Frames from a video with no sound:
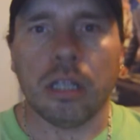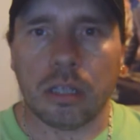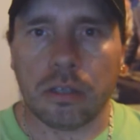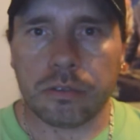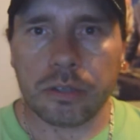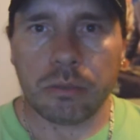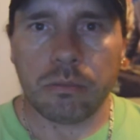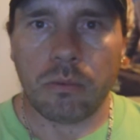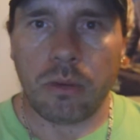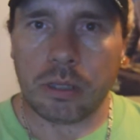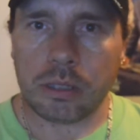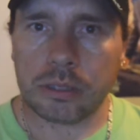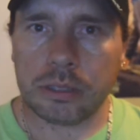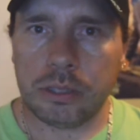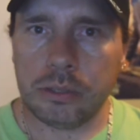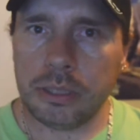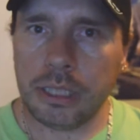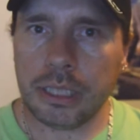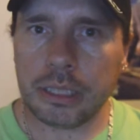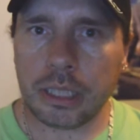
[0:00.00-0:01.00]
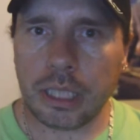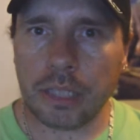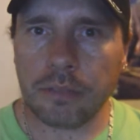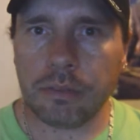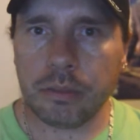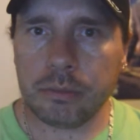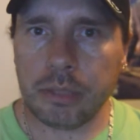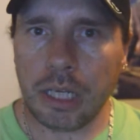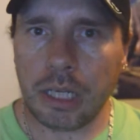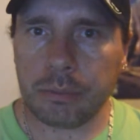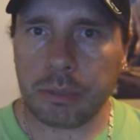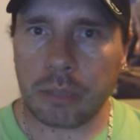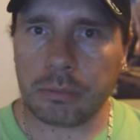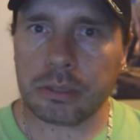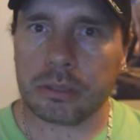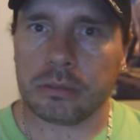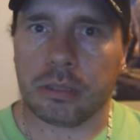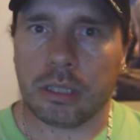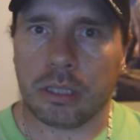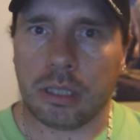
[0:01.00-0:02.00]
Hello everyone, welcome to Day in the Life of the
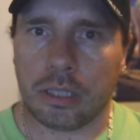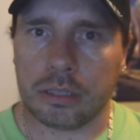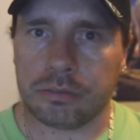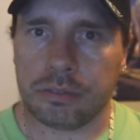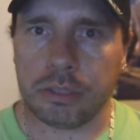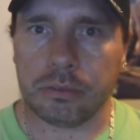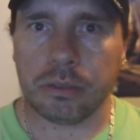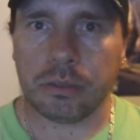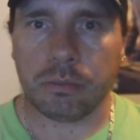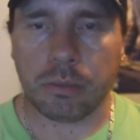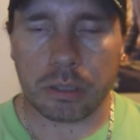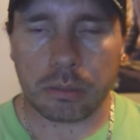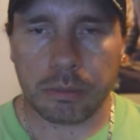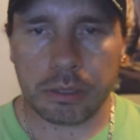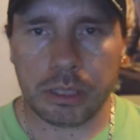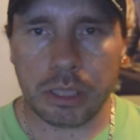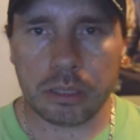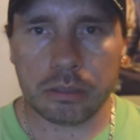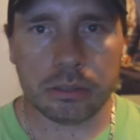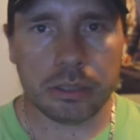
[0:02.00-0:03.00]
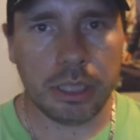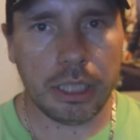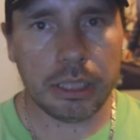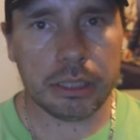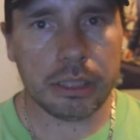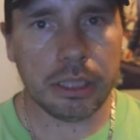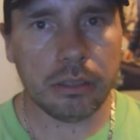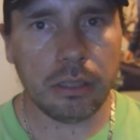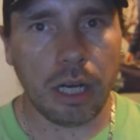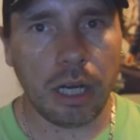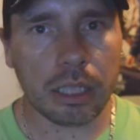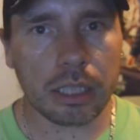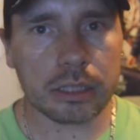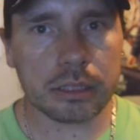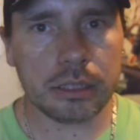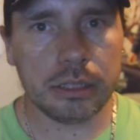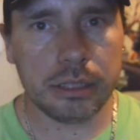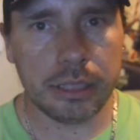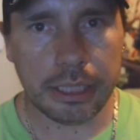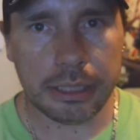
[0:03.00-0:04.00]
Aboriginal and LostPhoenixWolf. Welcome to my channel. Today's now
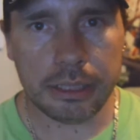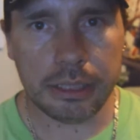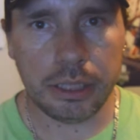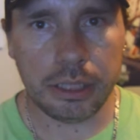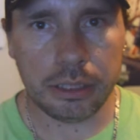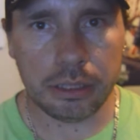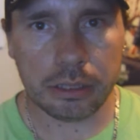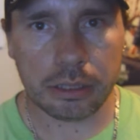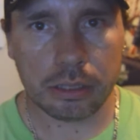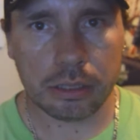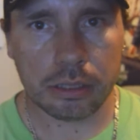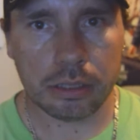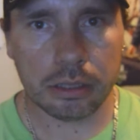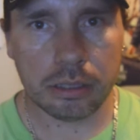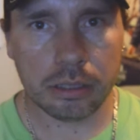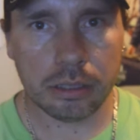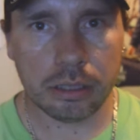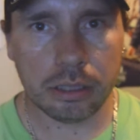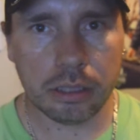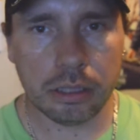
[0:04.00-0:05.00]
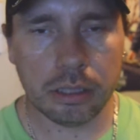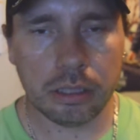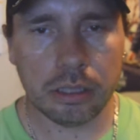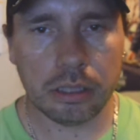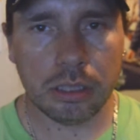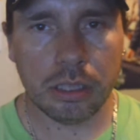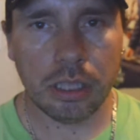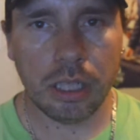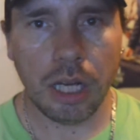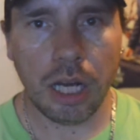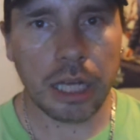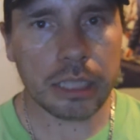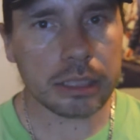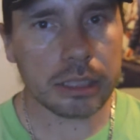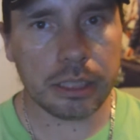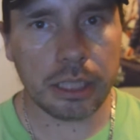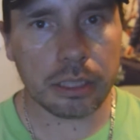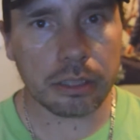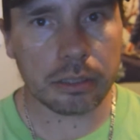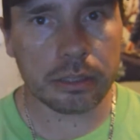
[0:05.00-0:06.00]
August 19th. It's
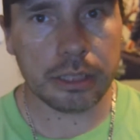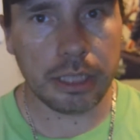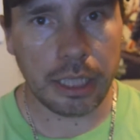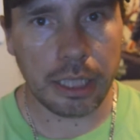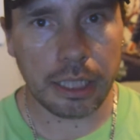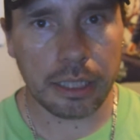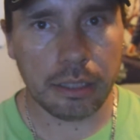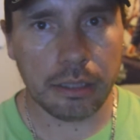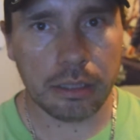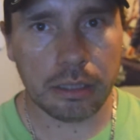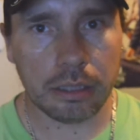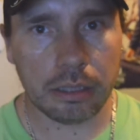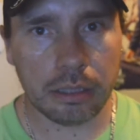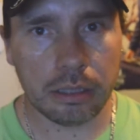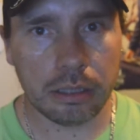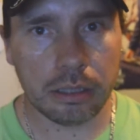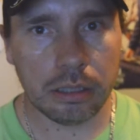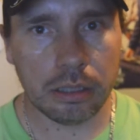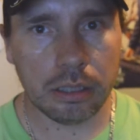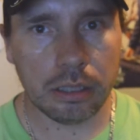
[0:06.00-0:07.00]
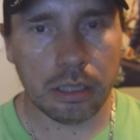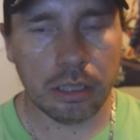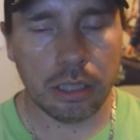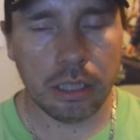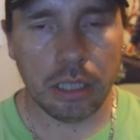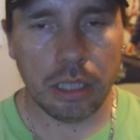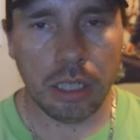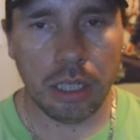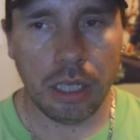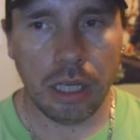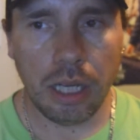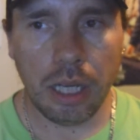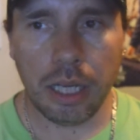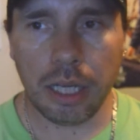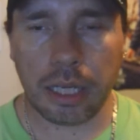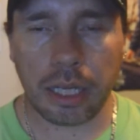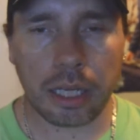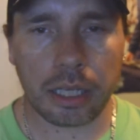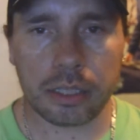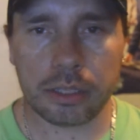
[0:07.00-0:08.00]
another day.
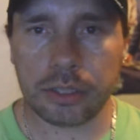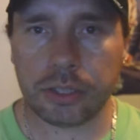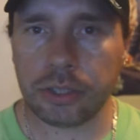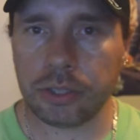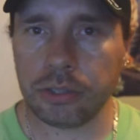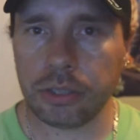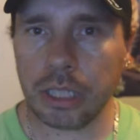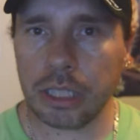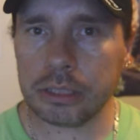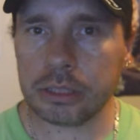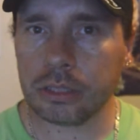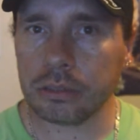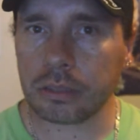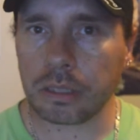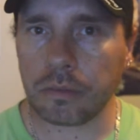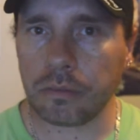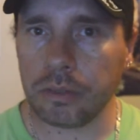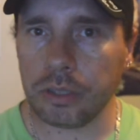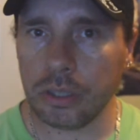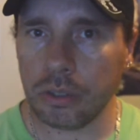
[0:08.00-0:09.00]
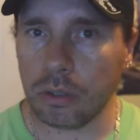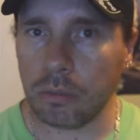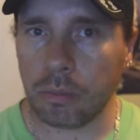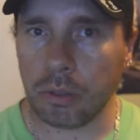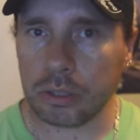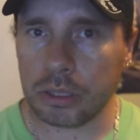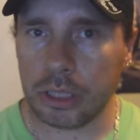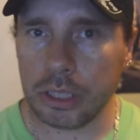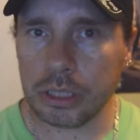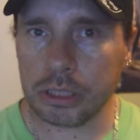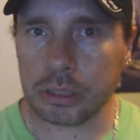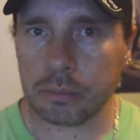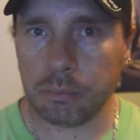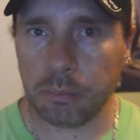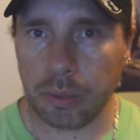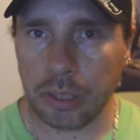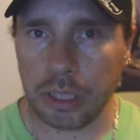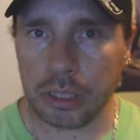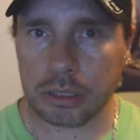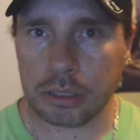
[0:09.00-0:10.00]
And you guys don't even know about this,
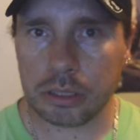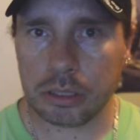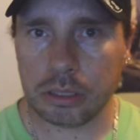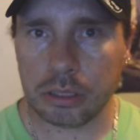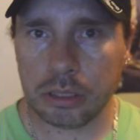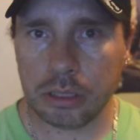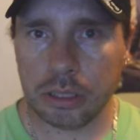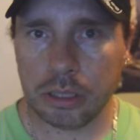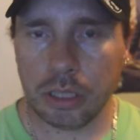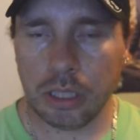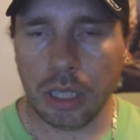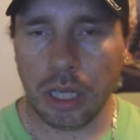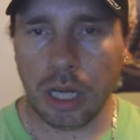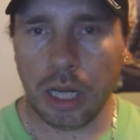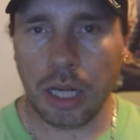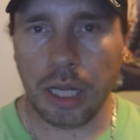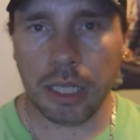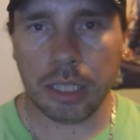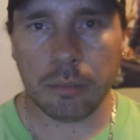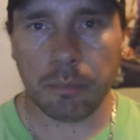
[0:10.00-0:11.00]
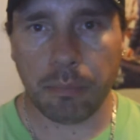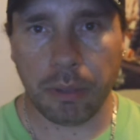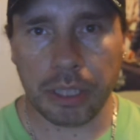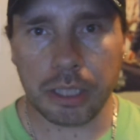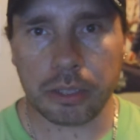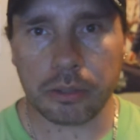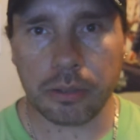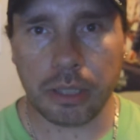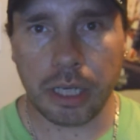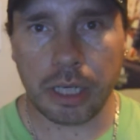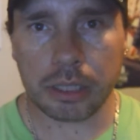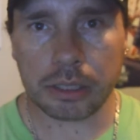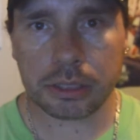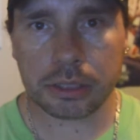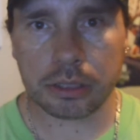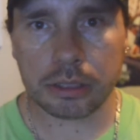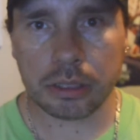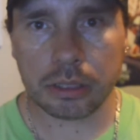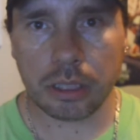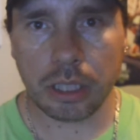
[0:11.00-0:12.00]
but I had a bike
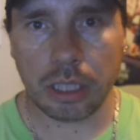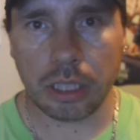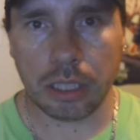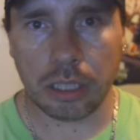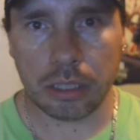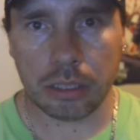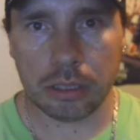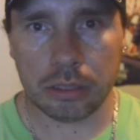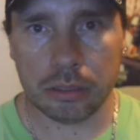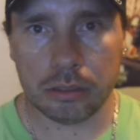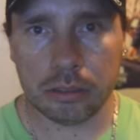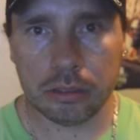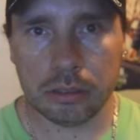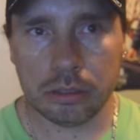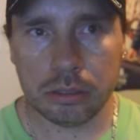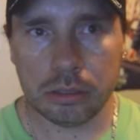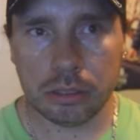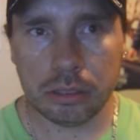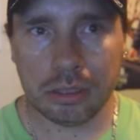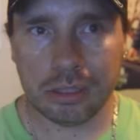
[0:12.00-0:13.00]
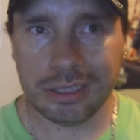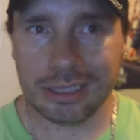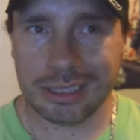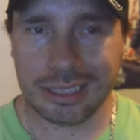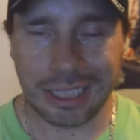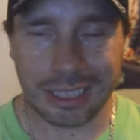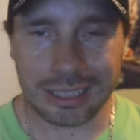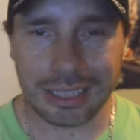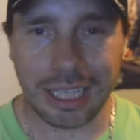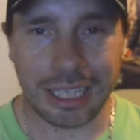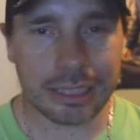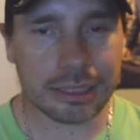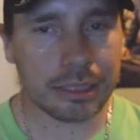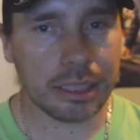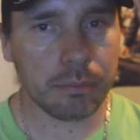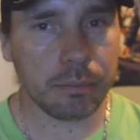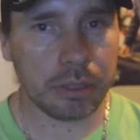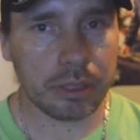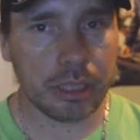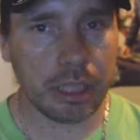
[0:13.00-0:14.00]
crash, not last
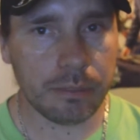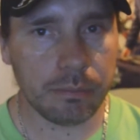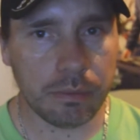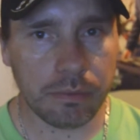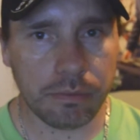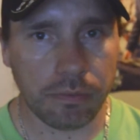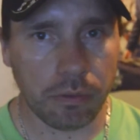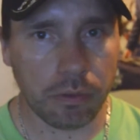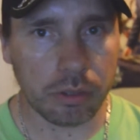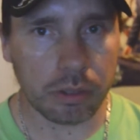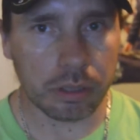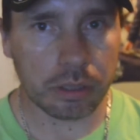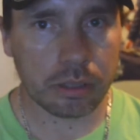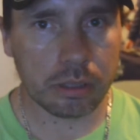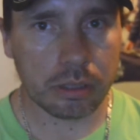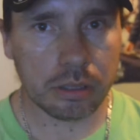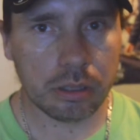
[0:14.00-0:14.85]
night but the night before.